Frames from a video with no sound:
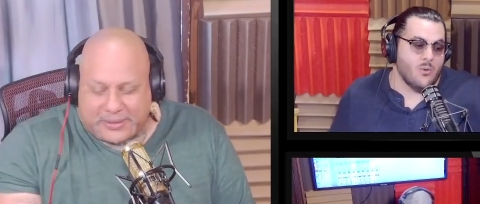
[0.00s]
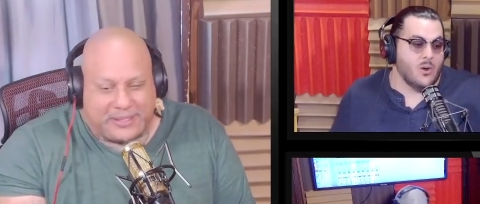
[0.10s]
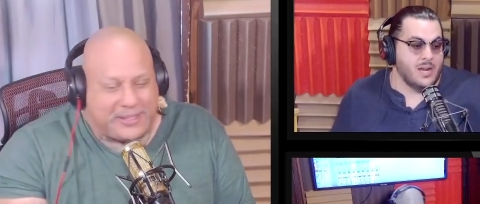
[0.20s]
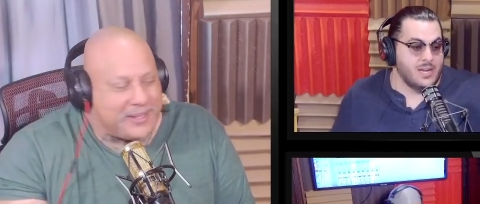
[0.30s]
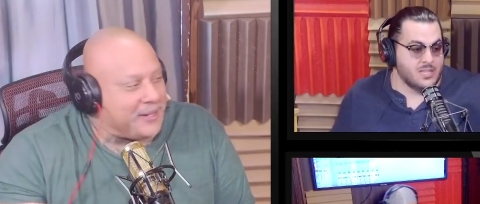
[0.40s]
Speaker 1: you
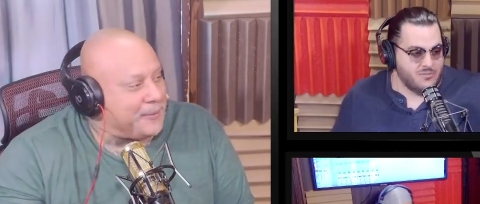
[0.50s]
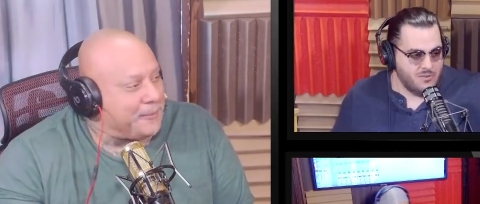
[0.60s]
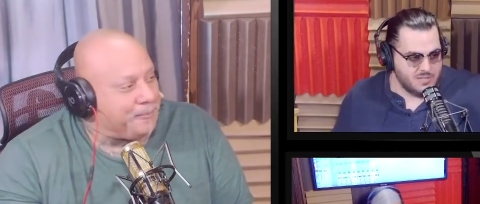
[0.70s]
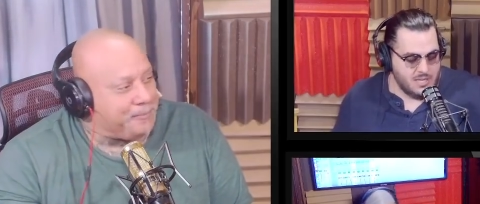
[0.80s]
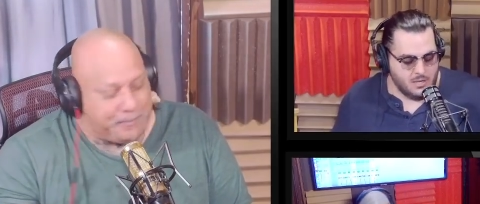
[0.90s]
what it is
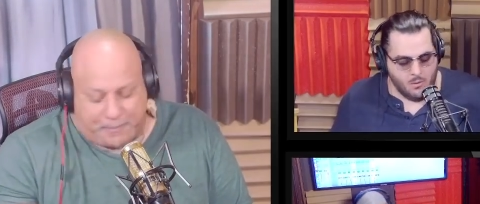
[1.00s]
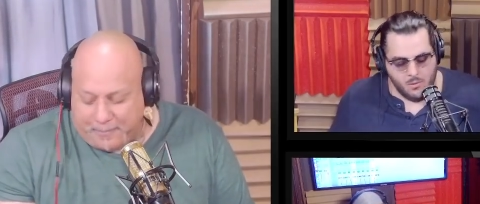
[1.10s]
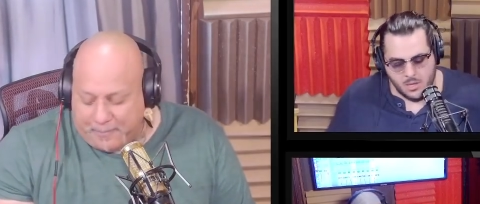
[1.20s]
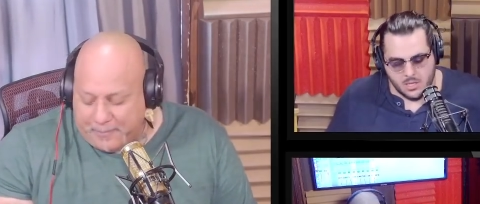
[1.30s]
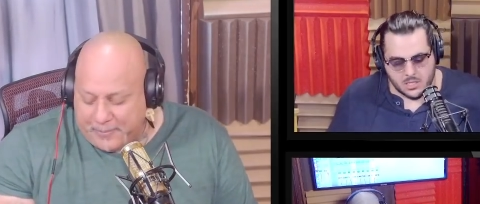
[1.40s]
for Sneako.
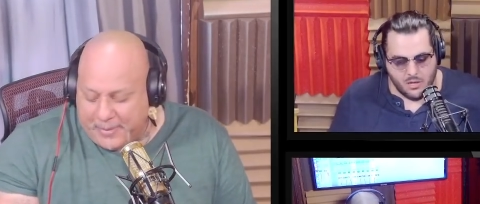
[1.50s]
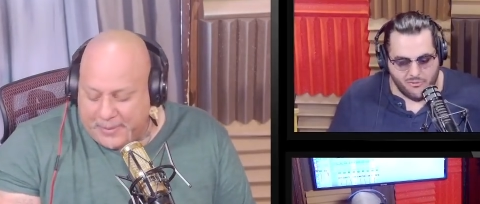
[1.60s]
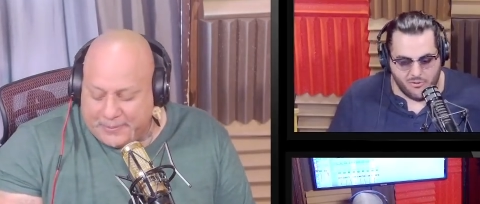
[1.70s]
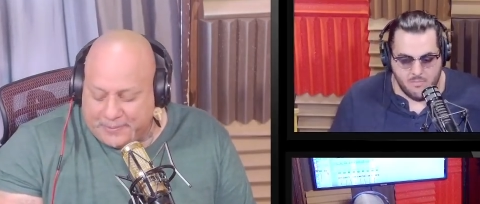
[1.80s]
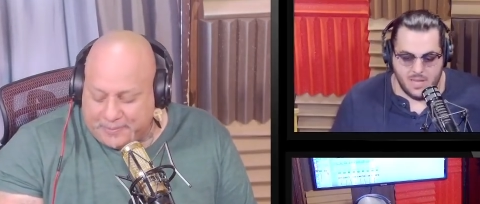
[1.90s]
So
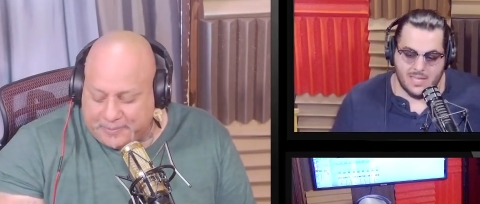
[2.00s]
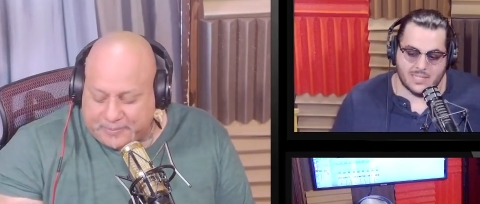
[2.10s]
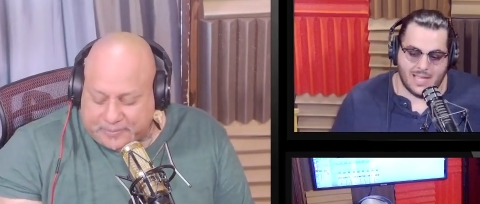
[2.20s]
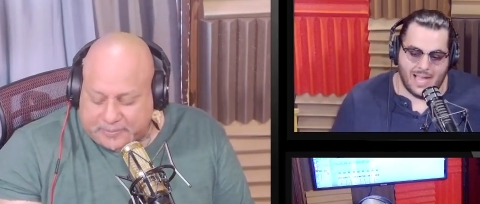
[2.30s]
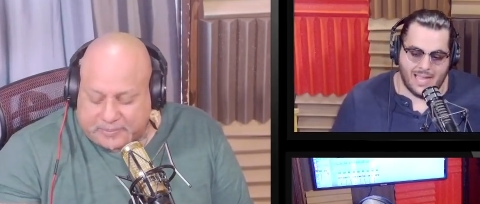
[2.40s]
for me
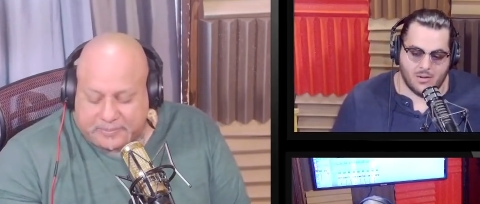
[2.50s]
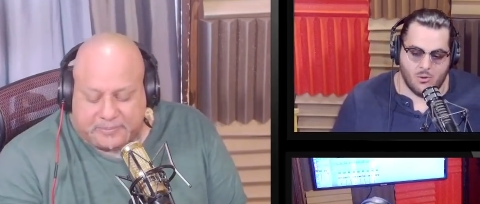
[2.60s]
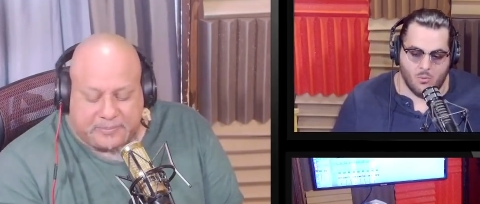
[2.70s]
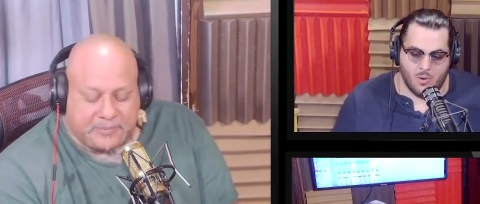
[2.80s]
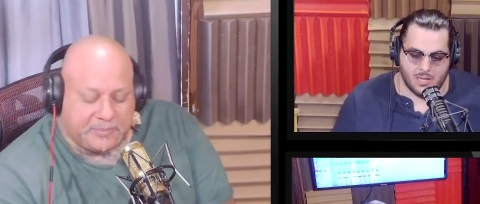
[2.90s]
is I
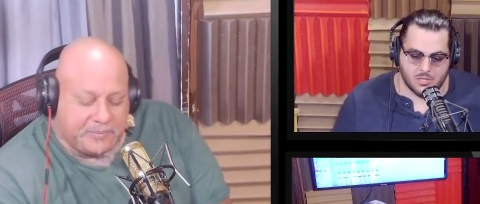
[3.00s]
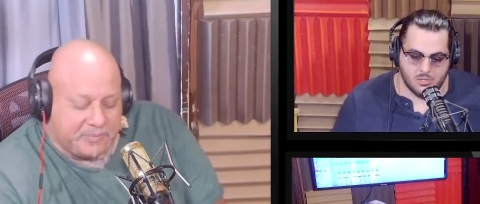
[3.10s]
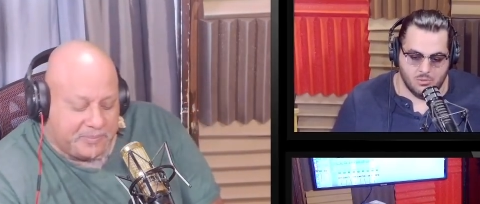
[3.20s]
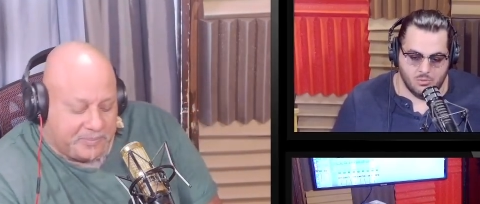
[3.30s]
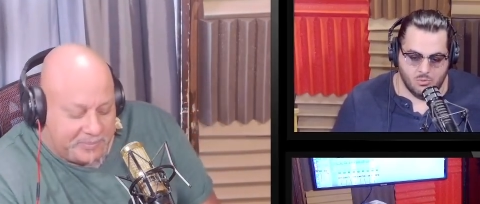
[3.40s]
don't want
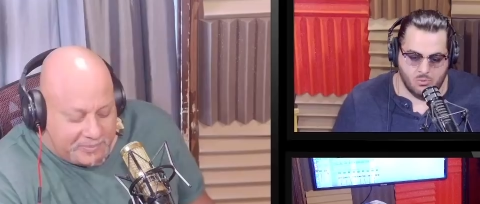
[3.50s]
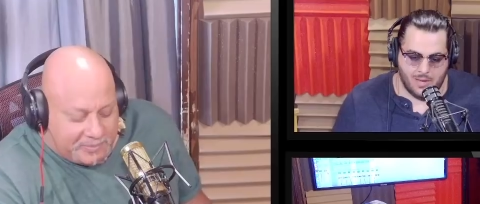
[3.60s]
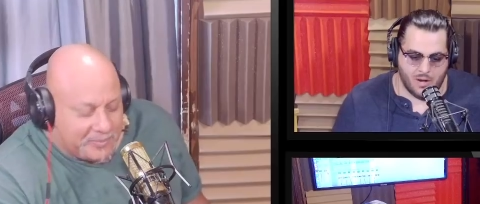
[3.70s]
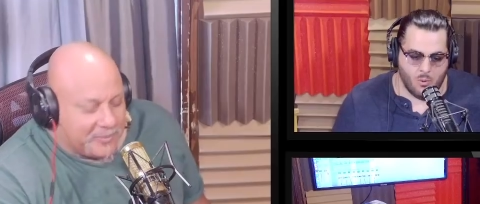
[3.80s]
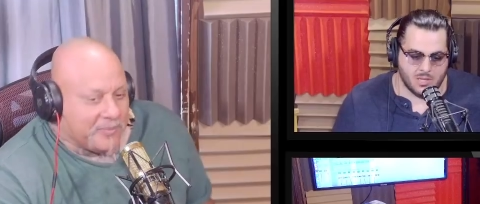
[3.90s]

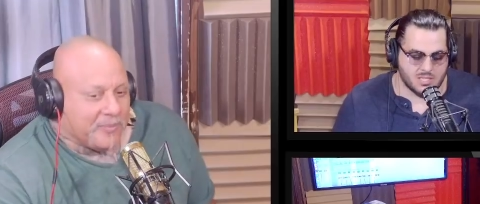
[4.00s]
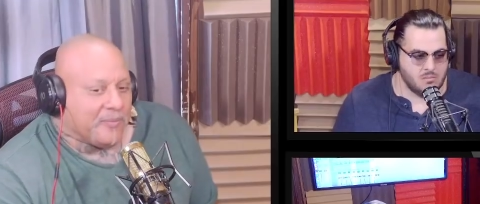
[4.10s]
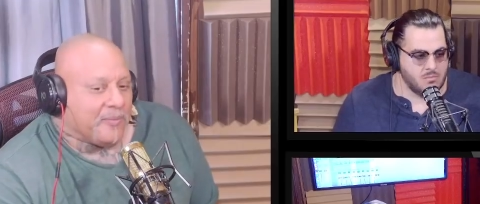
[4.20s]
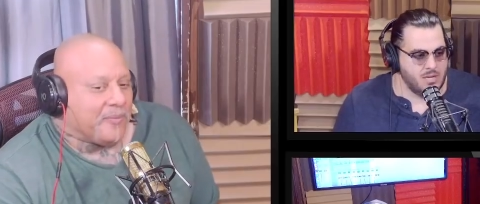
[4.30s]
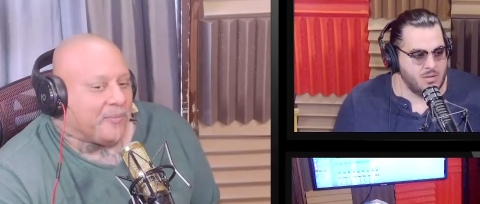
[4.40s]

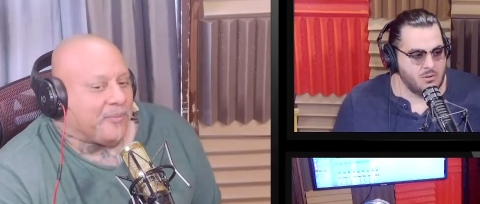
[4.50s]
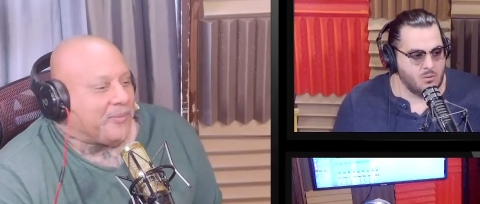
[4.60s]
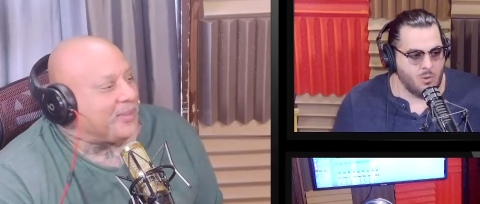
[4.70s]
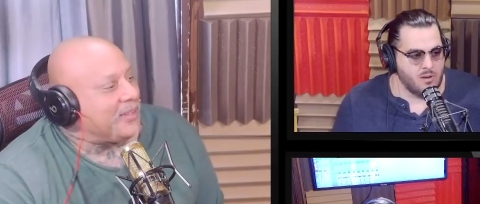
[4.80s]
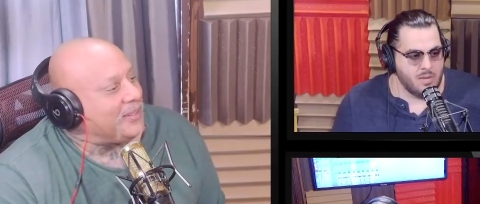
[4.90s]
somebody who
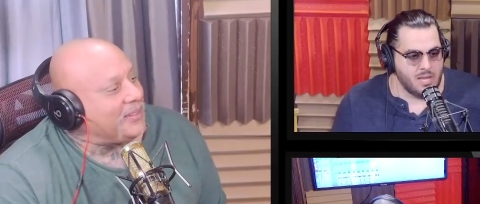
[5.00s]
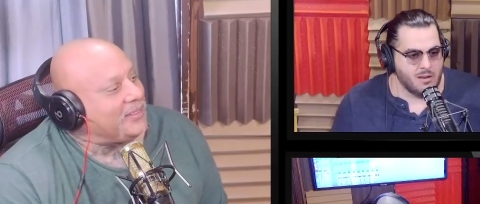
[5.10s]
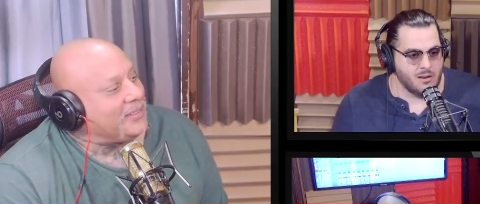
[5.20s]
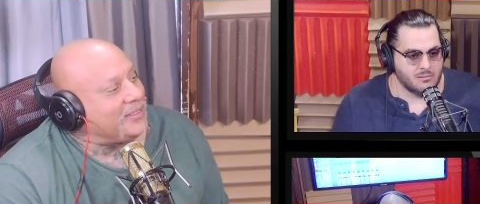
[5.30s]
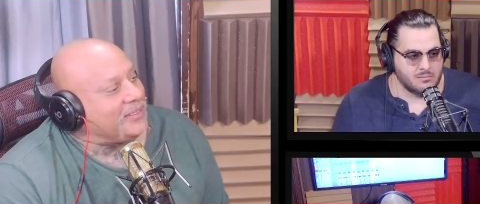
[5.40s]
doesn't want to be
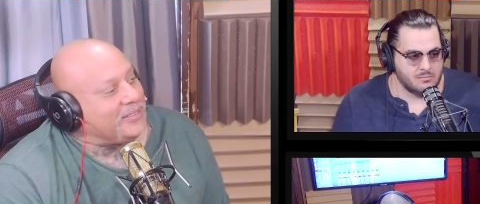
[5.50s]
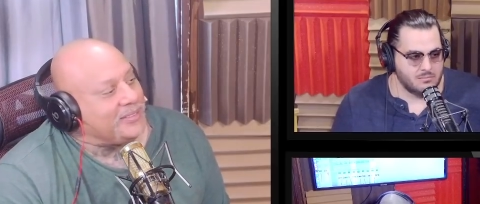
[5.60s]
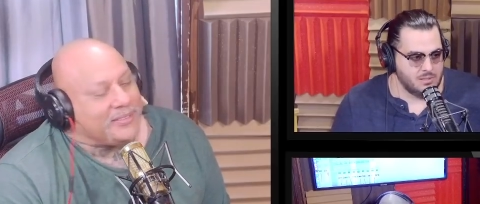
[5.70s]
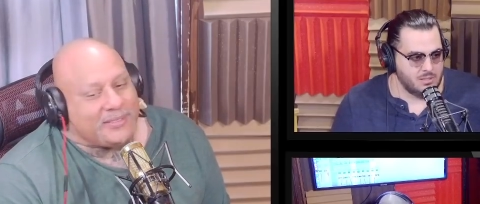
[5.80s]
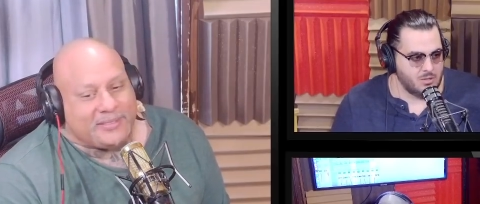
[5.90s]
here.
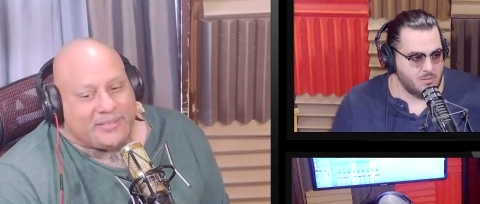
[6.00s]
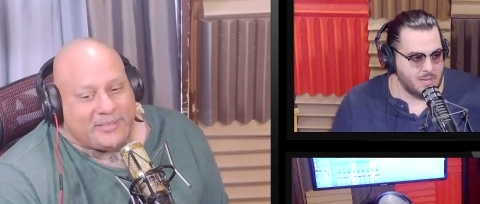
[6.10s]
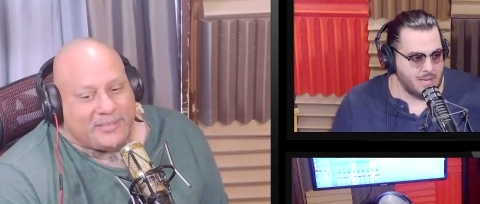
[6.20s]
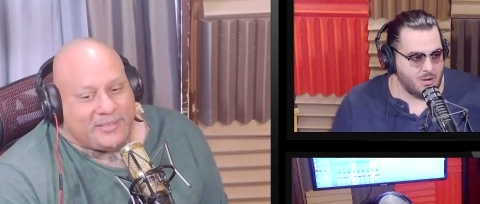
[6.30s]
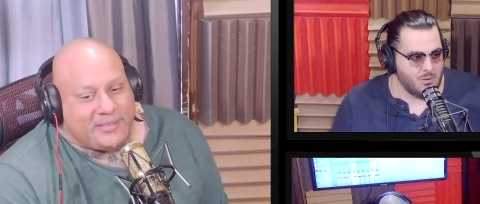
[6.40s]
You know what I
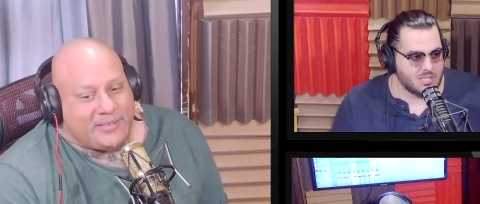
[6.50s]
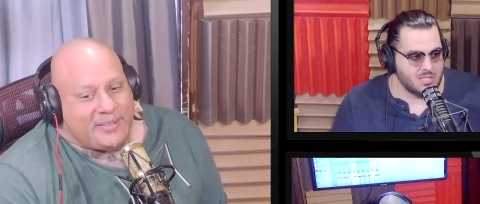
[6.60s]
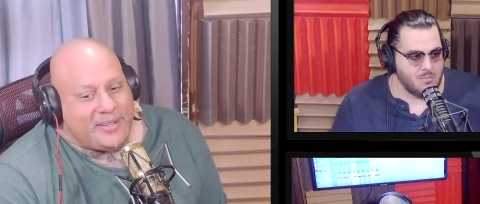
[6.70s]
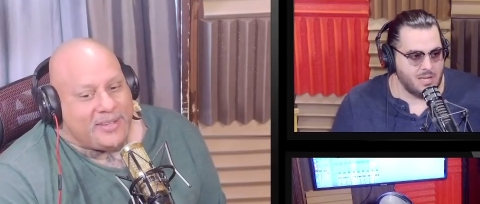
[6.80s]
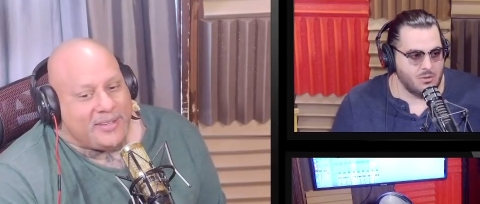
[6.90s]
mean? I don't want
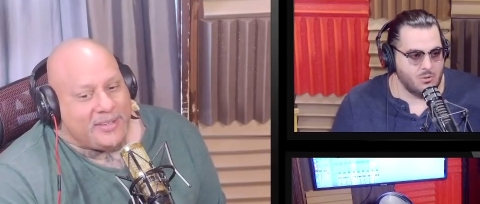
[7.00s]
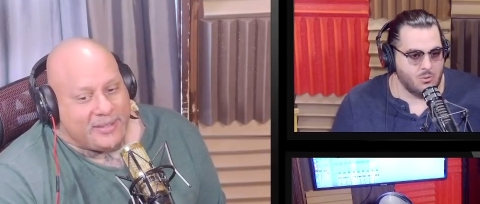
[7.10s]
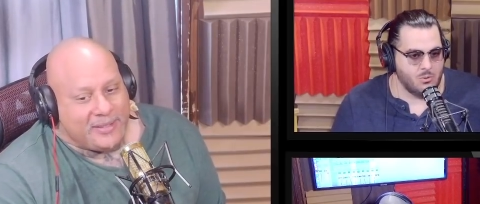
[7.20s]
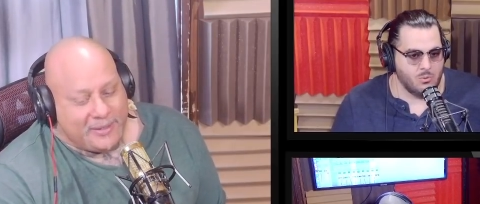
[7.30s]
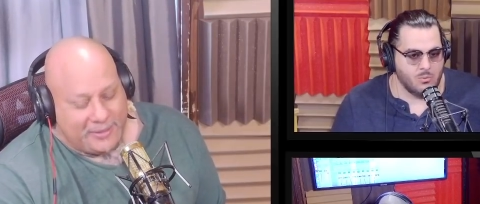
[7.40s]
somebody
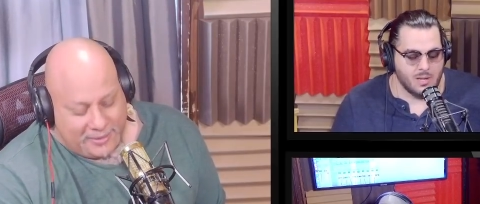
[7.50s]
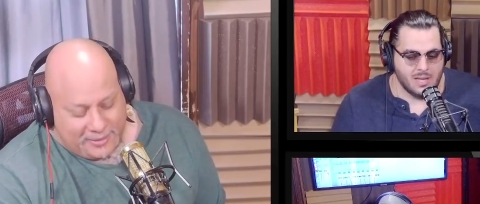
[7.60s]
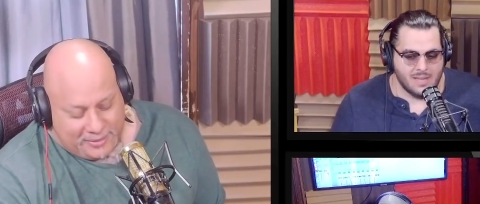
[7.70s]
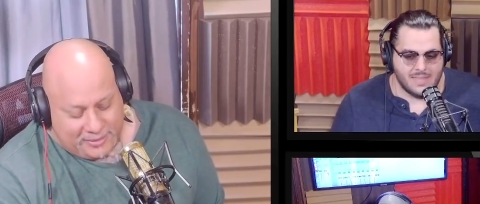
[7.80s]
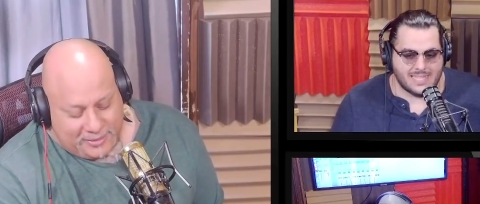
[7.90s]
who
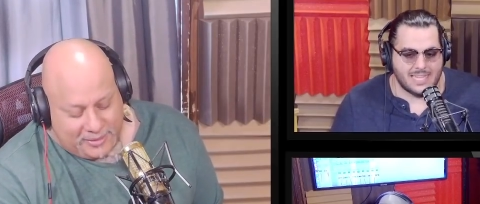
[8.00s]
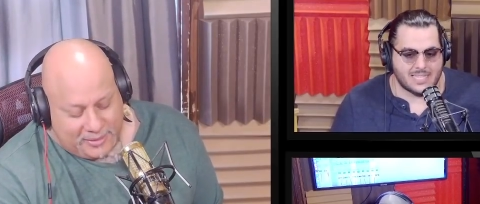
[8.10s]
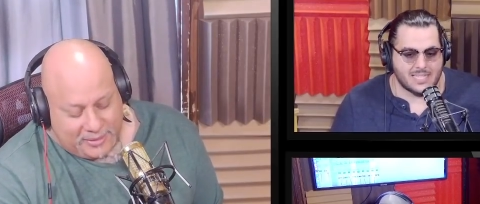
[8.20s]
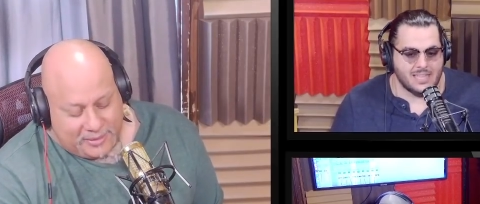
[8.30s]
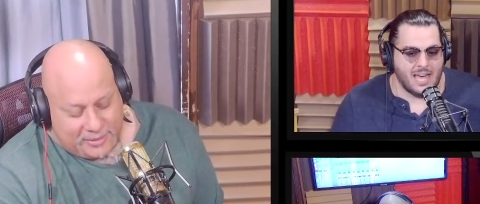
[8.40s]
that
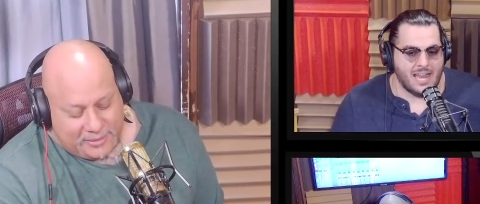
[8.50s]
takes a lot